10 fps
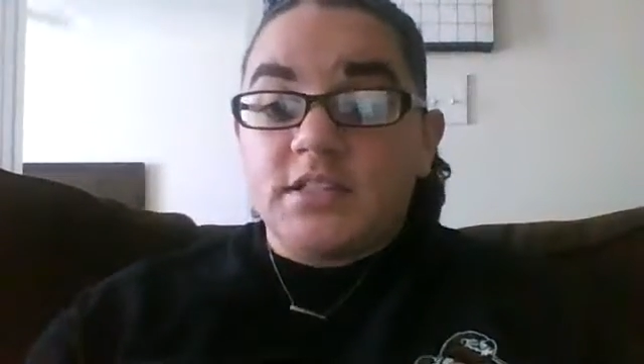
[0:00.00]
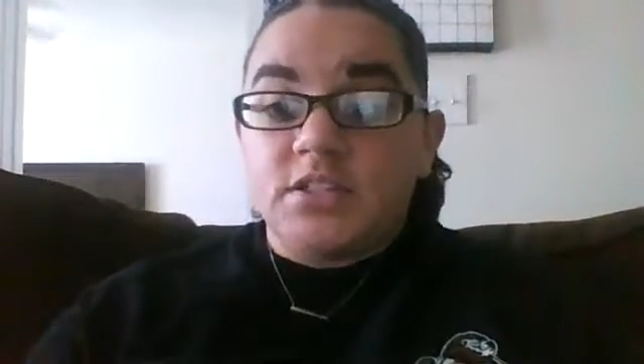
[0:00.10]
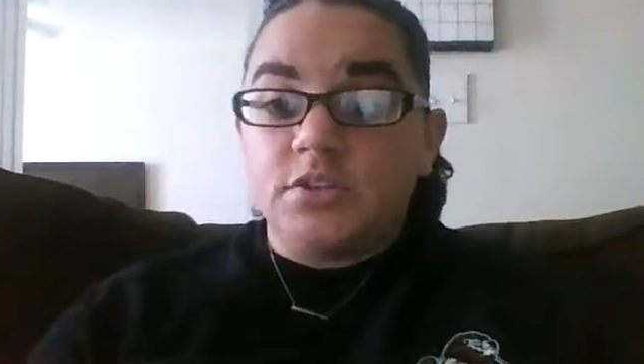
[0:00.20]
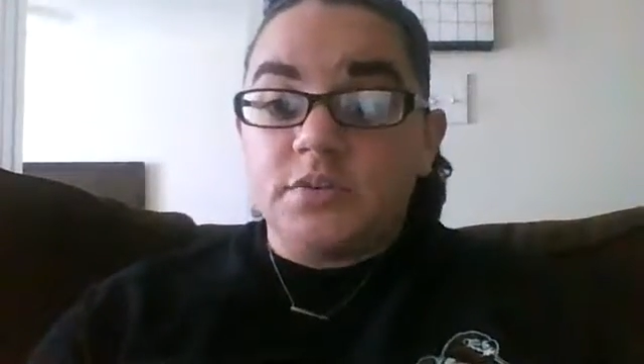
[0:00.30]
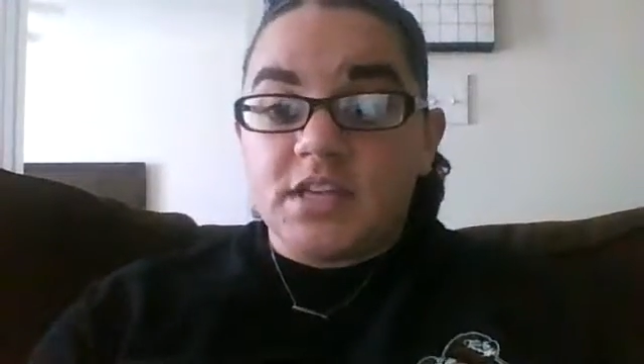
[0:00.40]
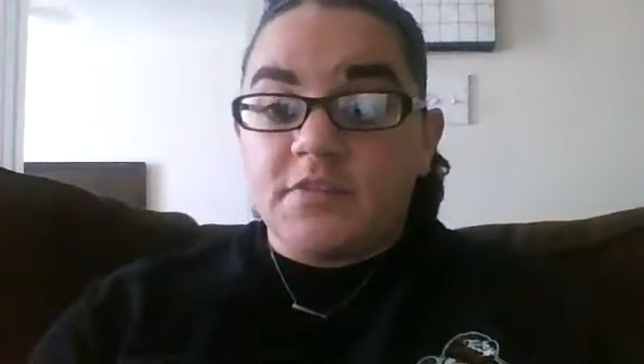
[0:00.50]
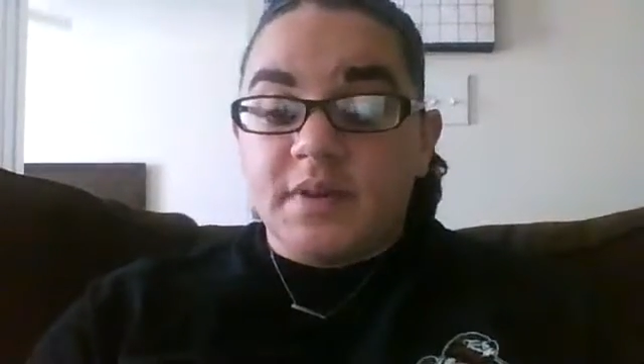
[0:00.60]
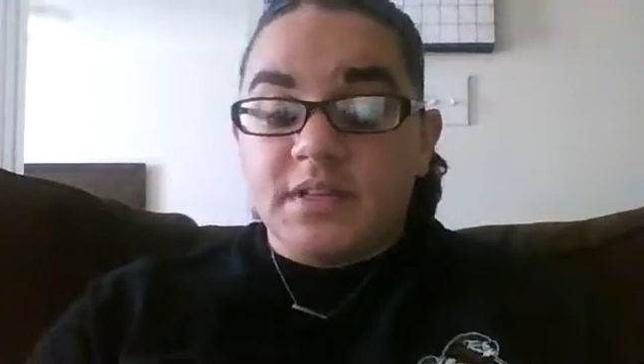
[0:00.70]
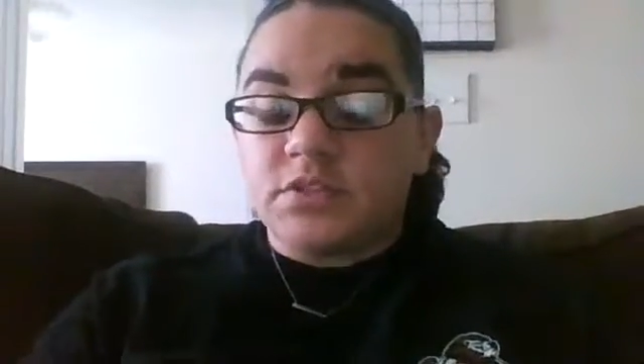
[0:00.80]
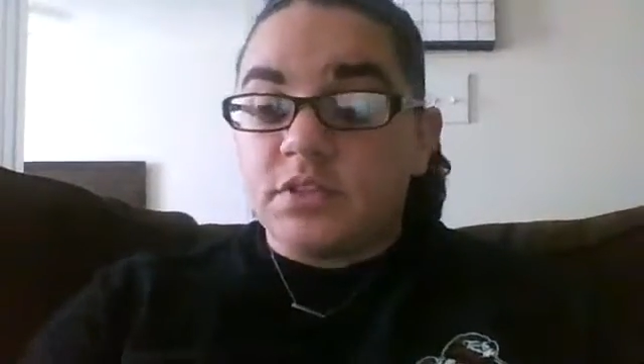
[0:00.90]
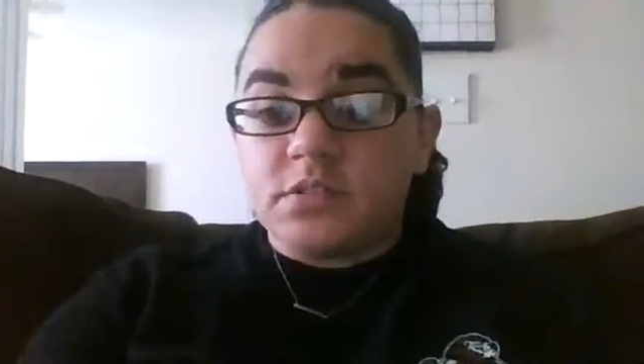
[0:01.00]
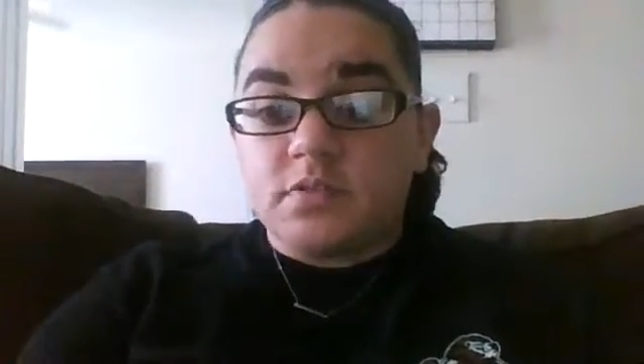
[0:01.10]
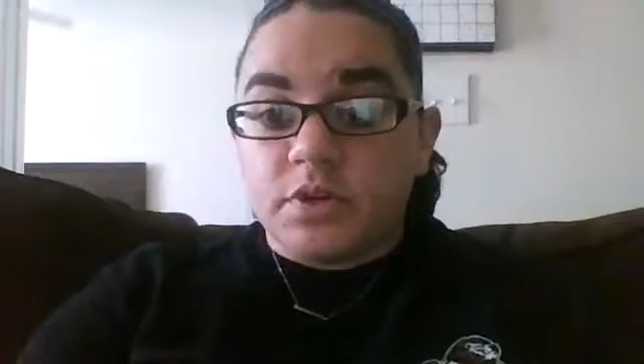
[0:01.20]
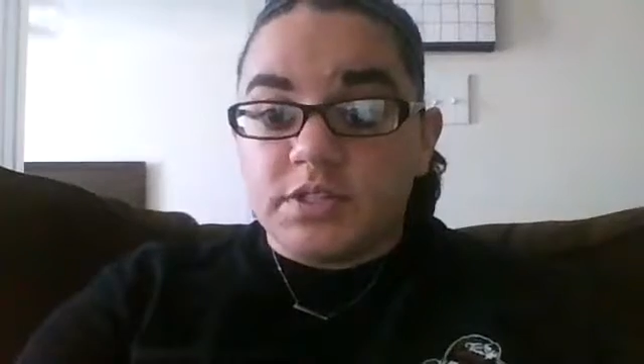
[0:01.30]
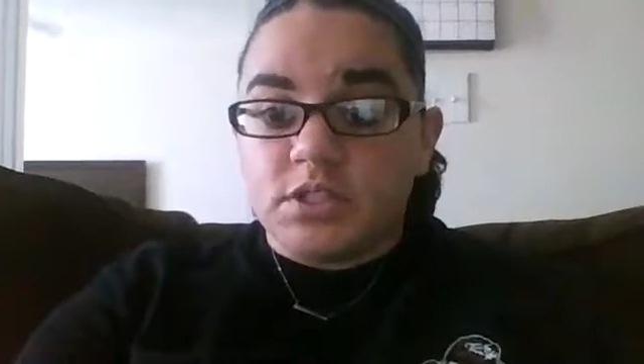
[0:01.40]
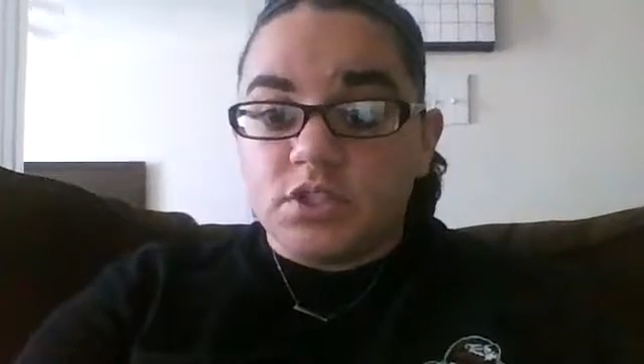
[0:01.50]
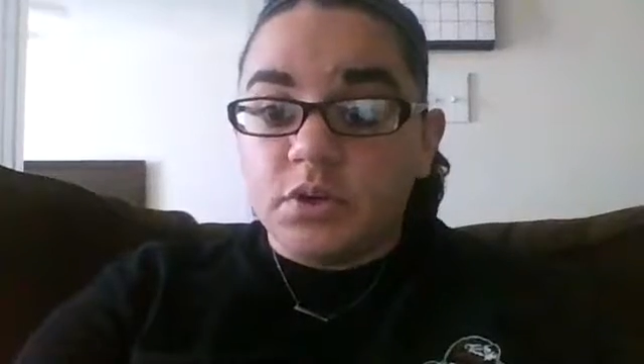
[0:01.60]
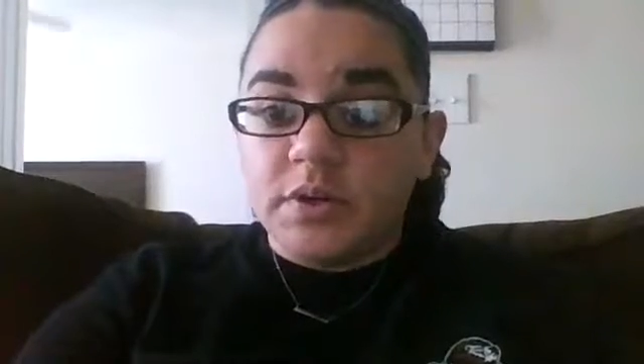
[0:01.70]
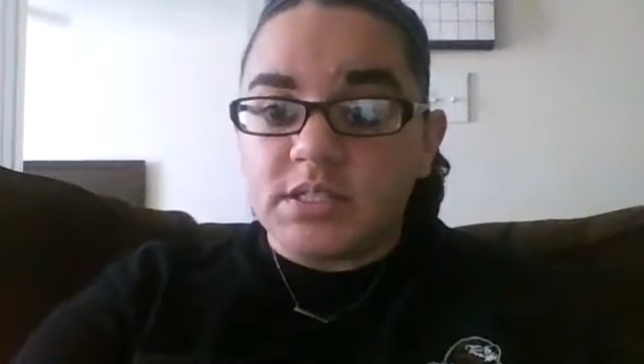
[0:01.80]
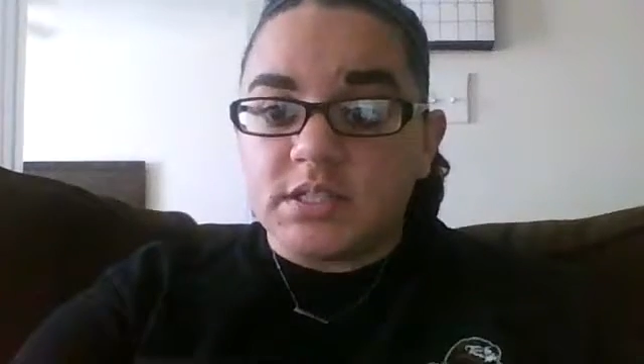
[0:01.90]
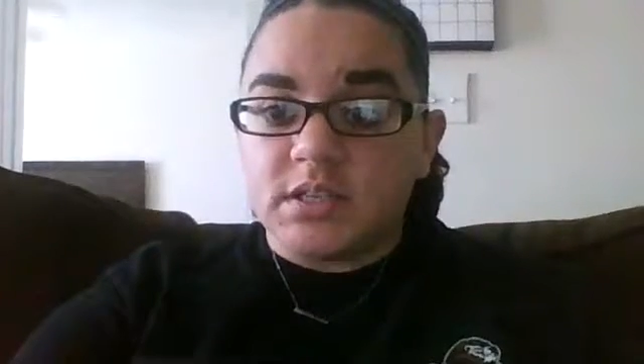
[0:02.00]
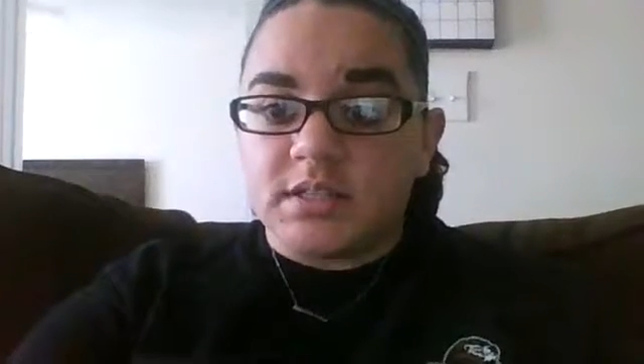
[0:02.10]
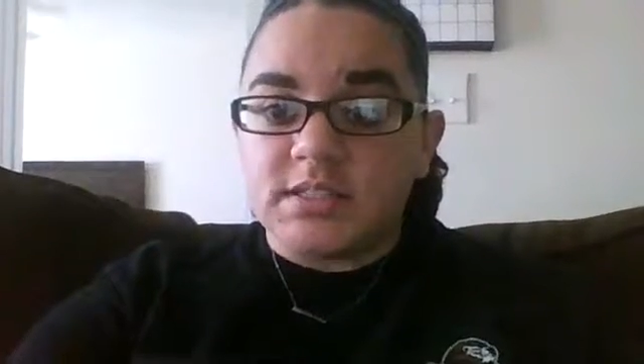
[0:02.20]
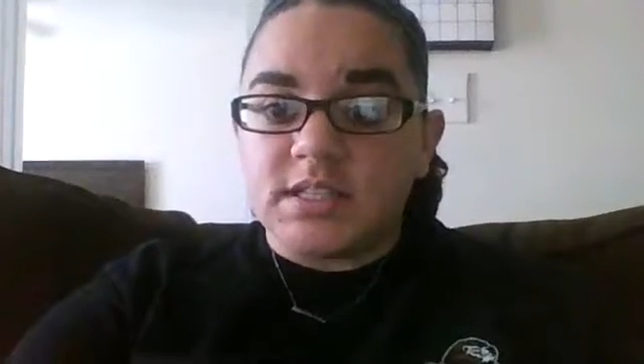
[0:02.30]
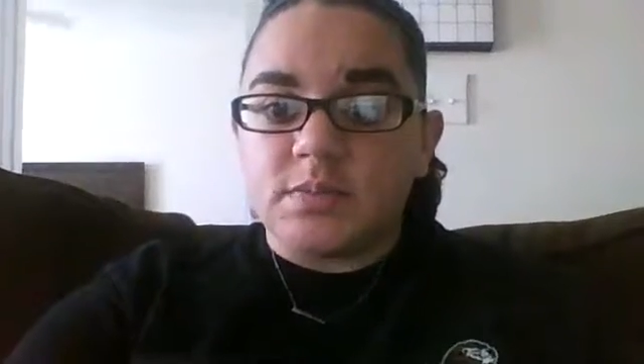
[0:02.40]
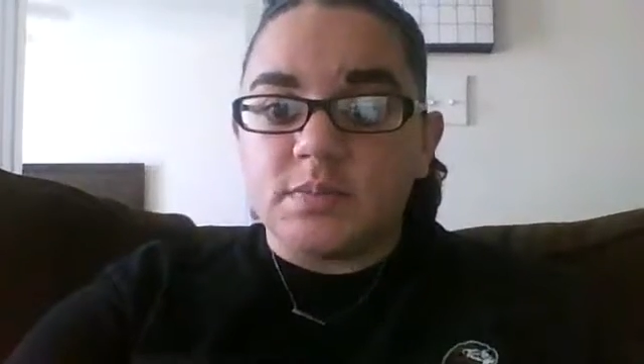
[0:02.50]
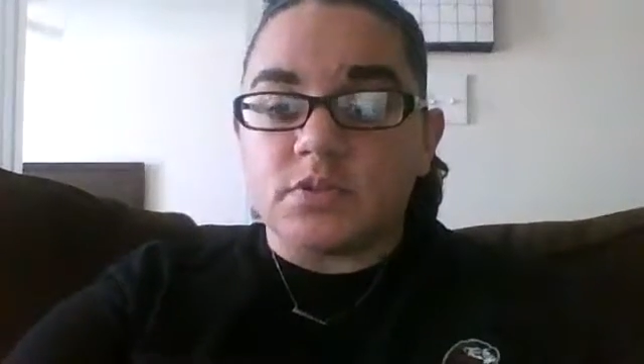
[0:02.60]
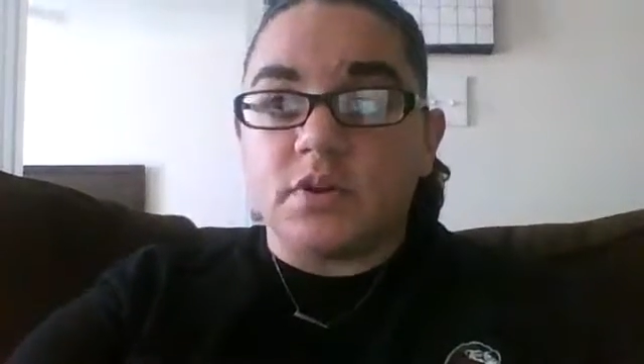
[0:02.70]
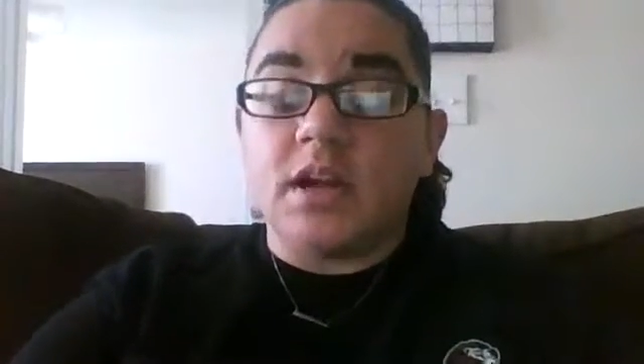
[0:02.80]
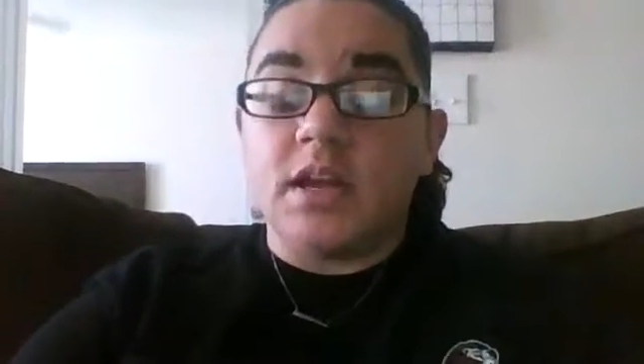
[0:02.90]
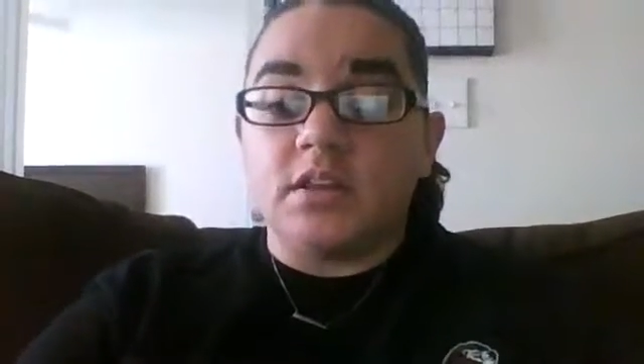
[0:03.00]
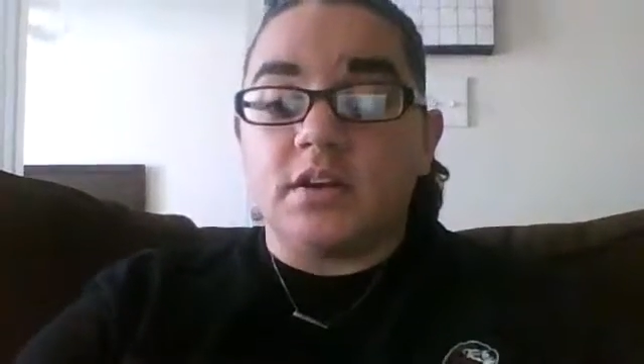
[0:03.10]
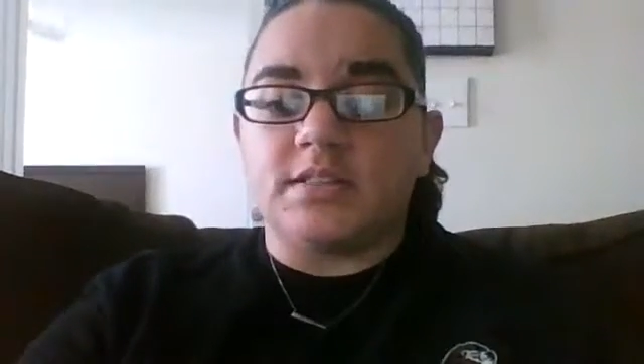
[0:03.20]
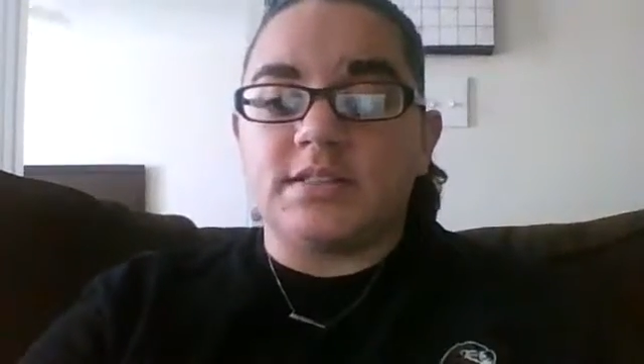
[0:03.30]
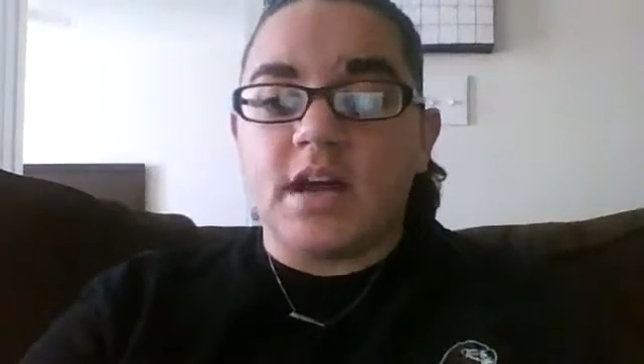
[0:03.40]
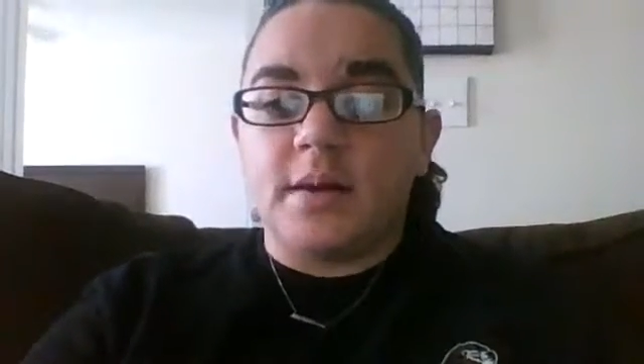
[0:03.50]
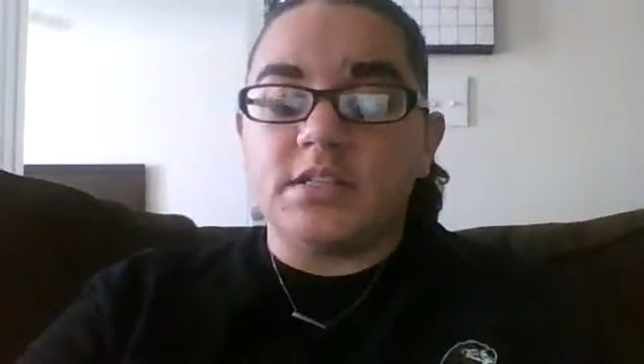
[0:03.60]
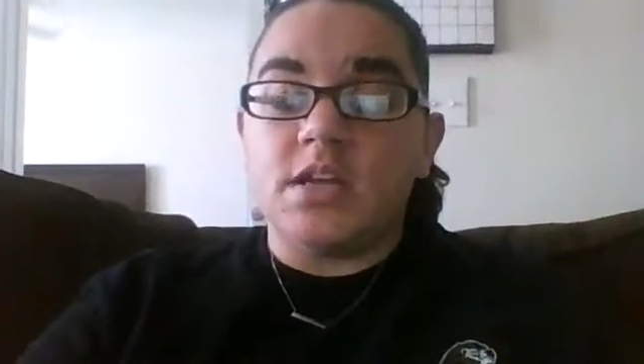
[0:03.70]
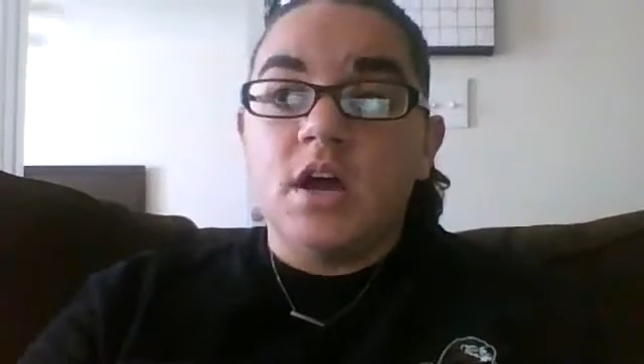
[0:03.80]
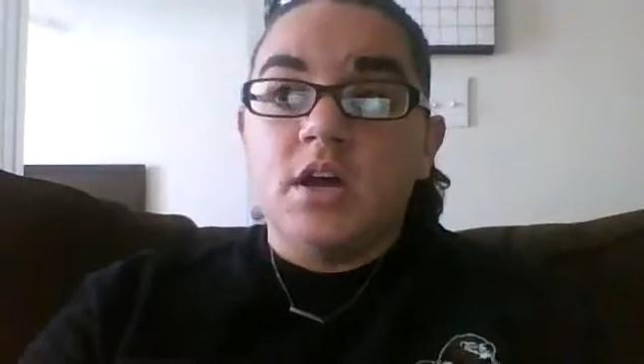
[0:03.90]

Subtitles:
to do is give my students voice and choice in their assessments or in their assignments.